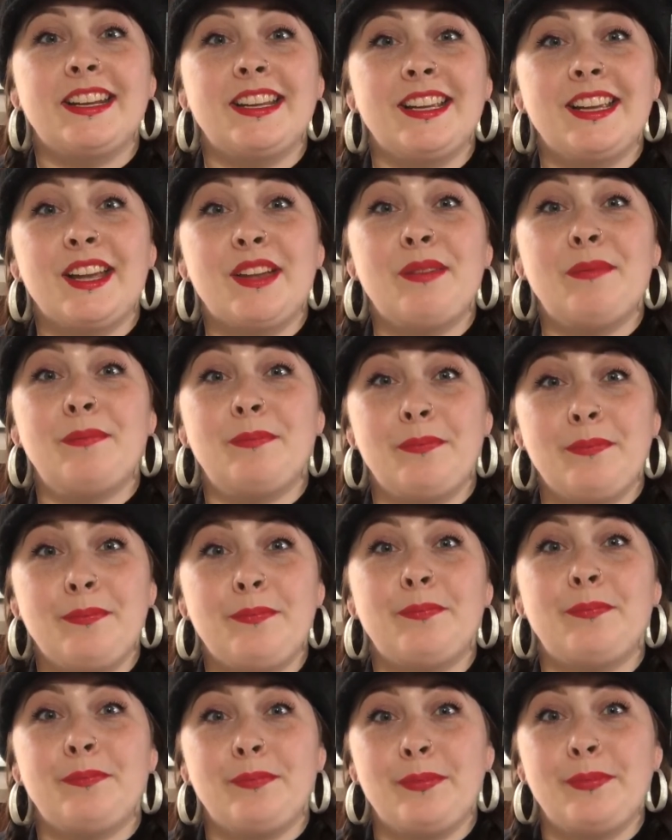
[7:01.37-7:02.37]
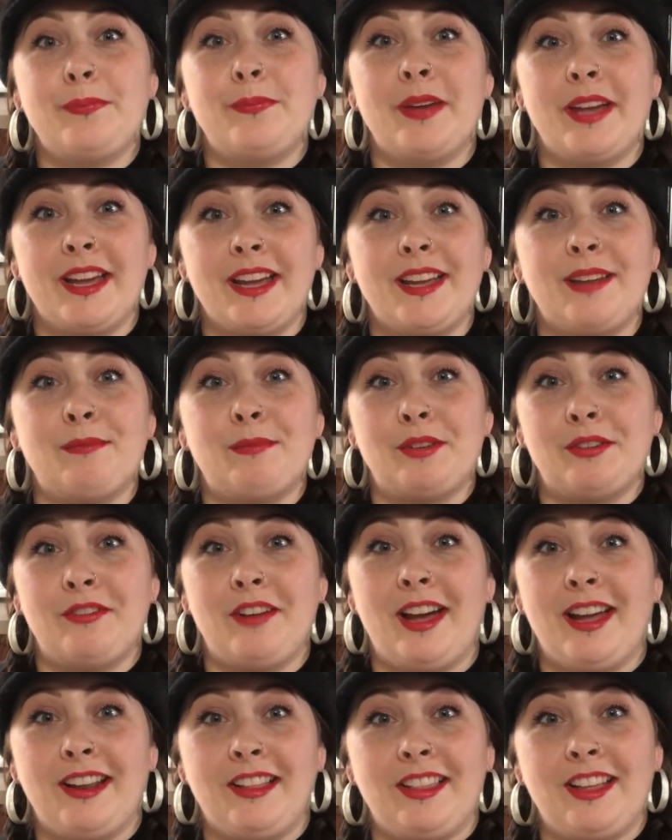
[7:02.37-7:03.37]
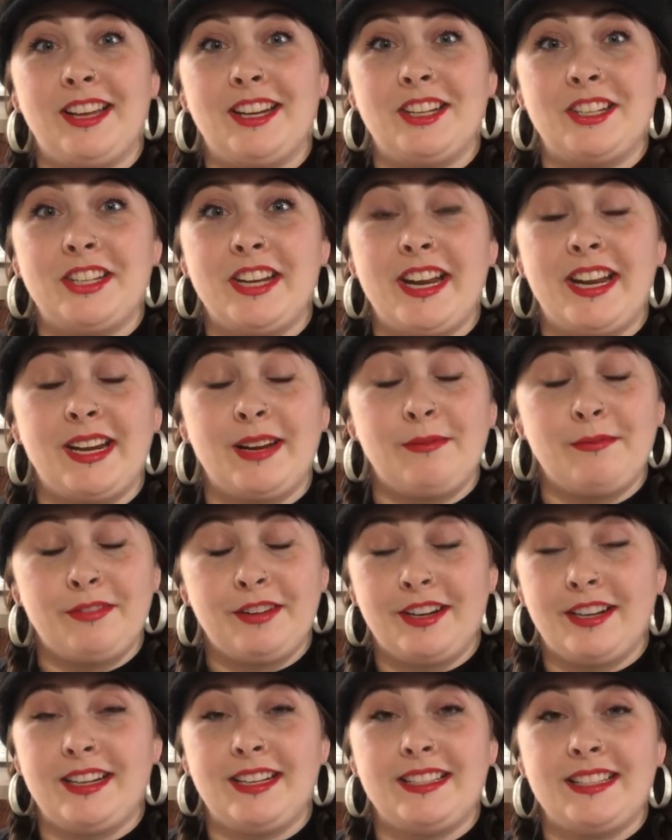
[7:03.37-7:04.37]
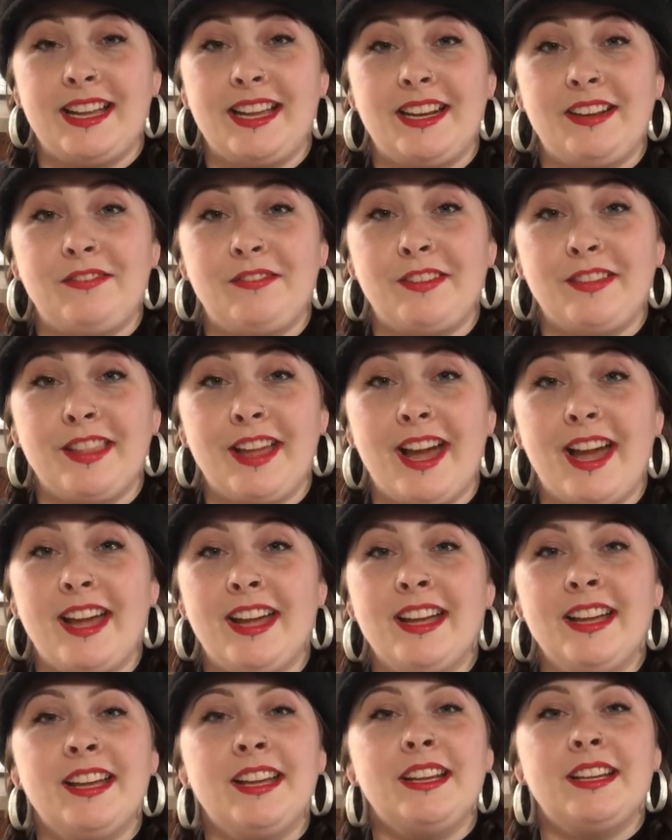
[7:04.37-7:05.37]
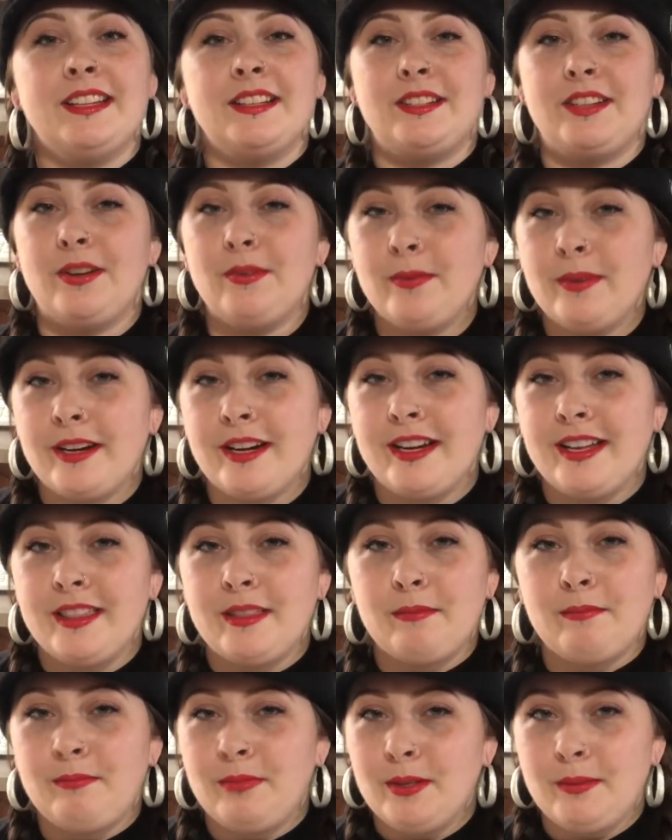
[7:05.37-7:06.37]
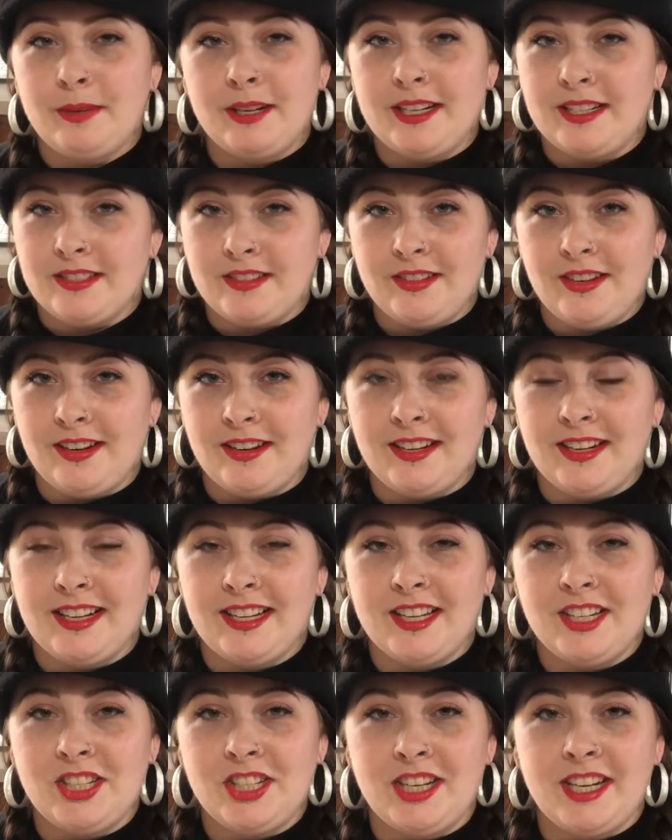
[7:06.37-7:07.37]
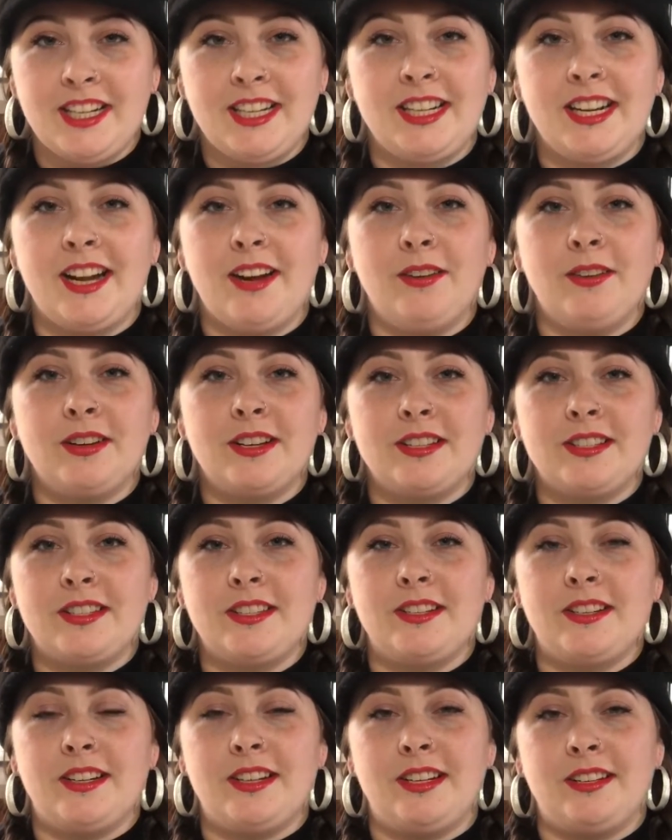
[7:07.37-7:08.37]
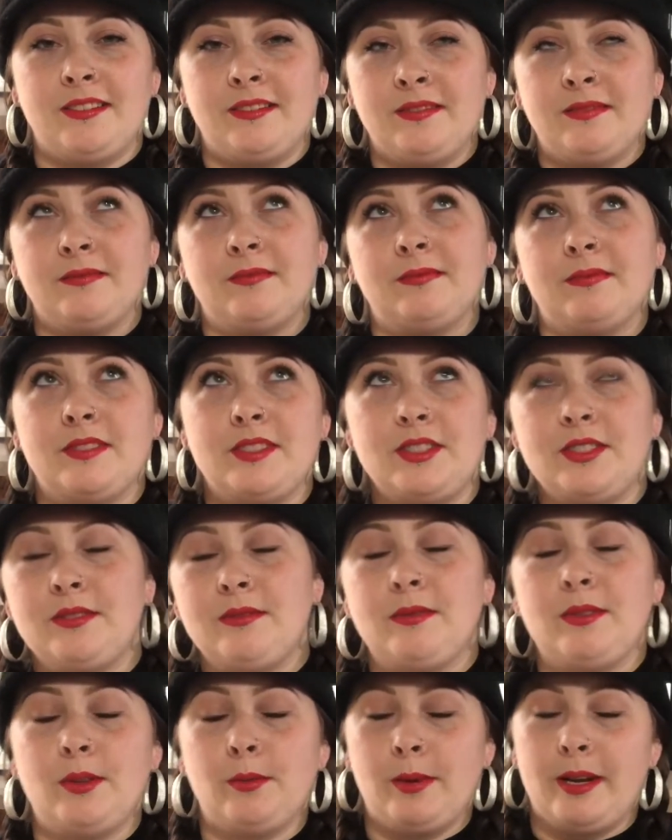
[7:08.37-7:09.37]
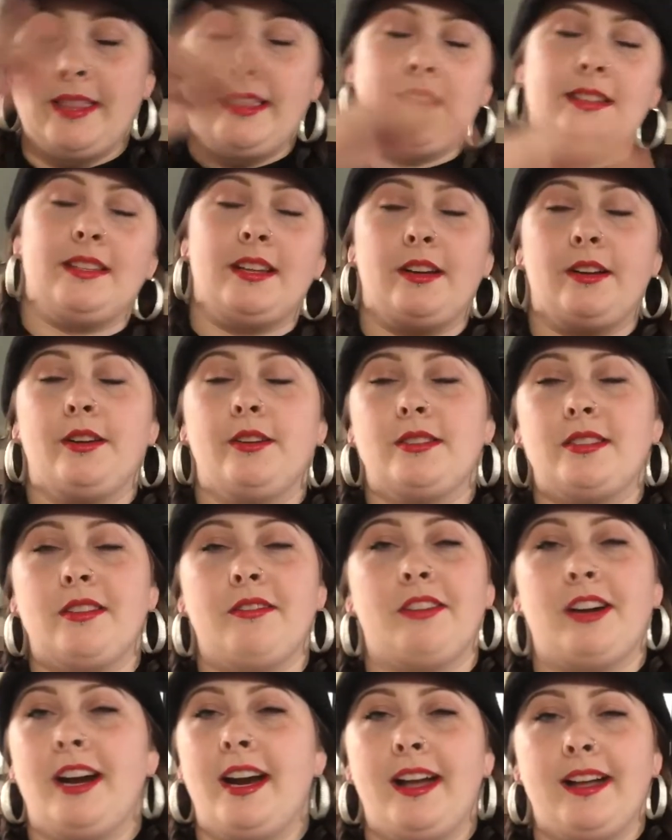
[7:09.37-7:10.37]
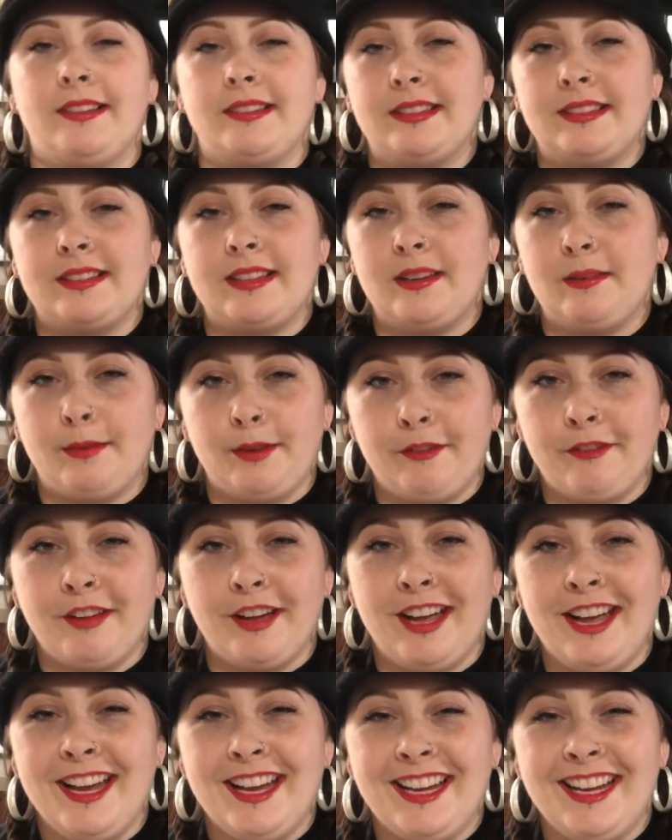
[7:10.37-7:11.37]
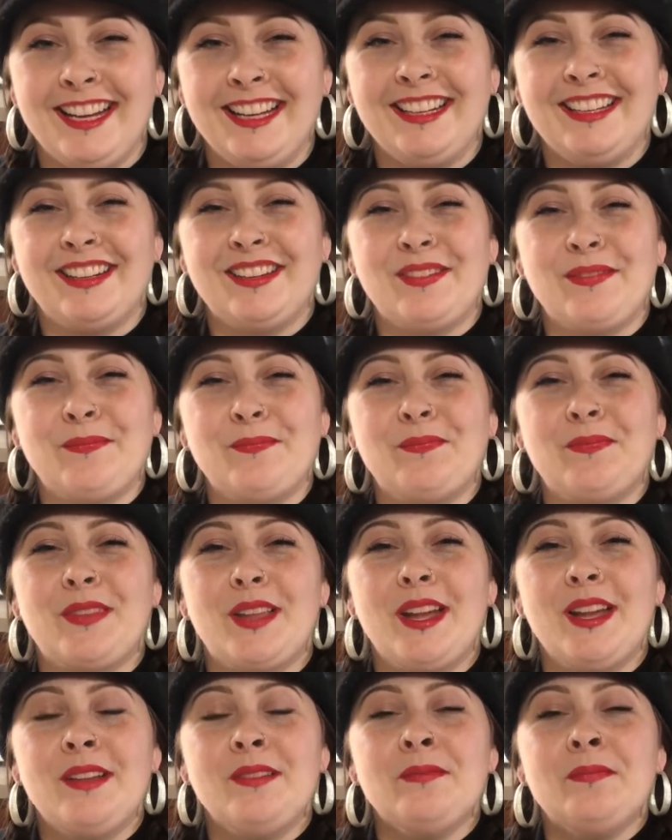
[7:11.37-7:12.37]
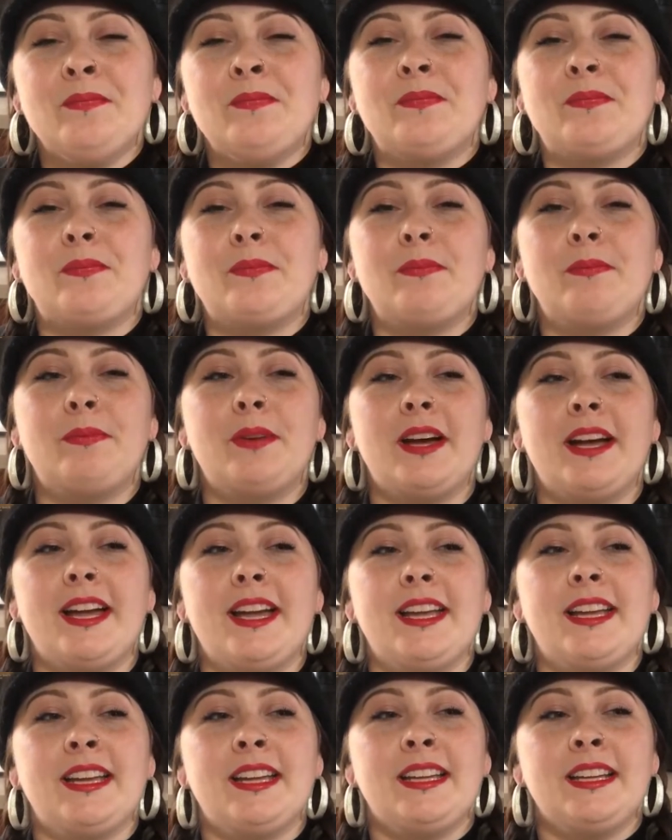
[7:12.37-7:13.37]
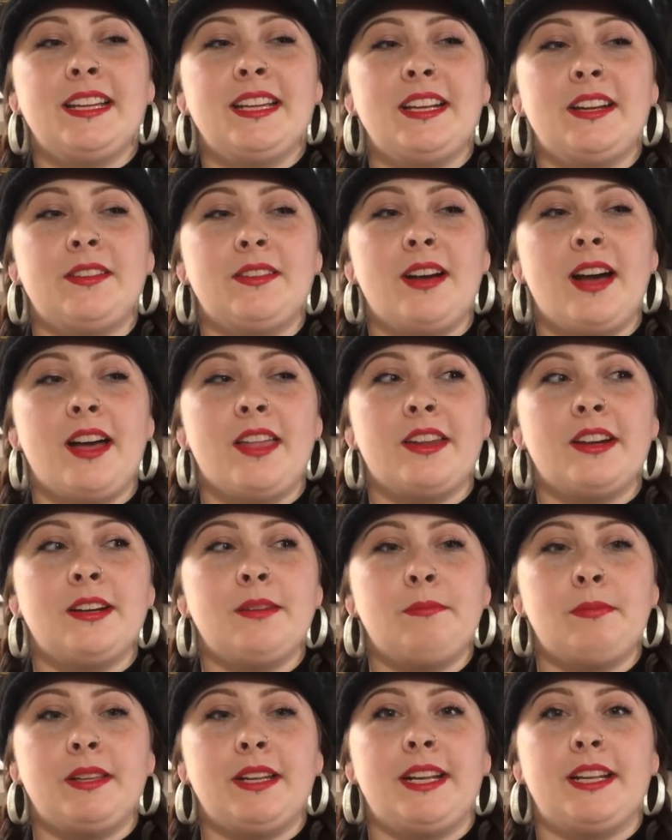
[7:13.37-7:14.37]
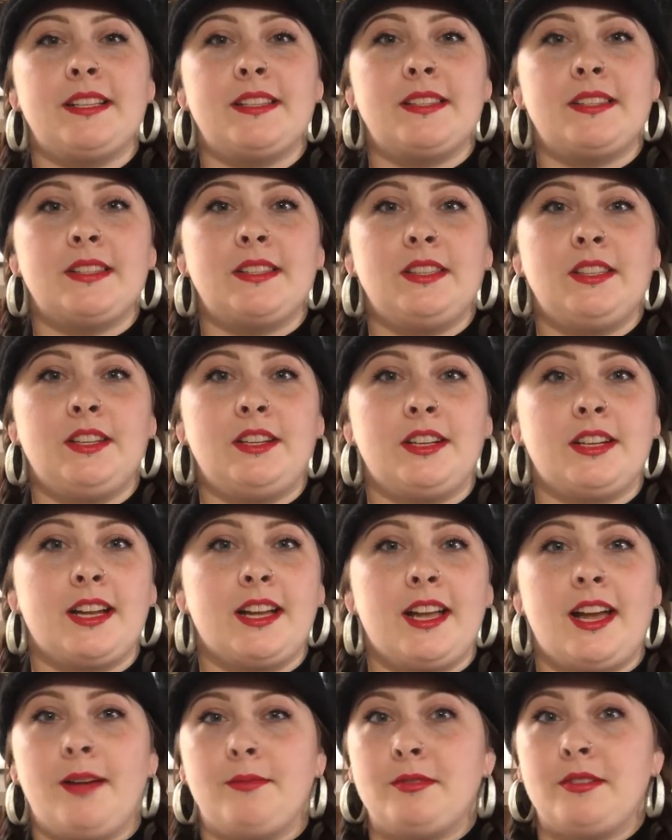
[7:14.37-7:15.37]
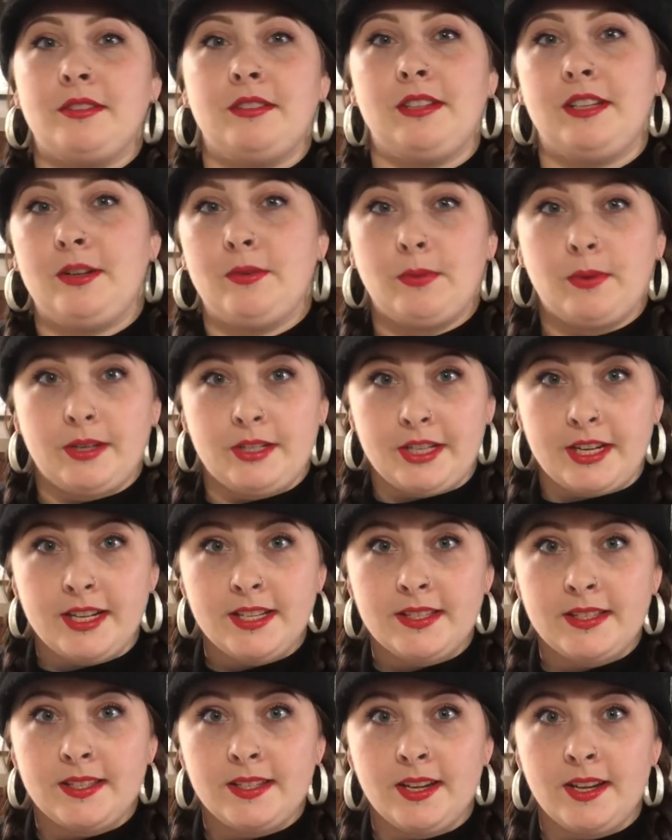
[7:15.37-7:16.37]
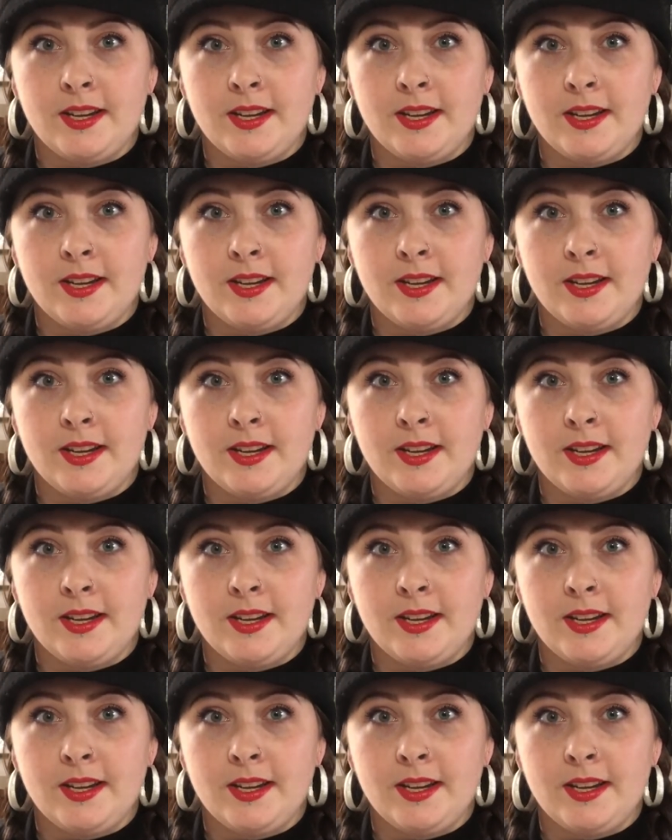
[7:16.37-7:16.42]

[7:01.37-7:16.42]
get big and provide a lot of shade. I'm very excited for that. Don't worry, the blueberries are not gonna get shaded out because they're in the way the sun goes over our house, it's gonna be fine. But, you know, other plants look absolutely gorgeous,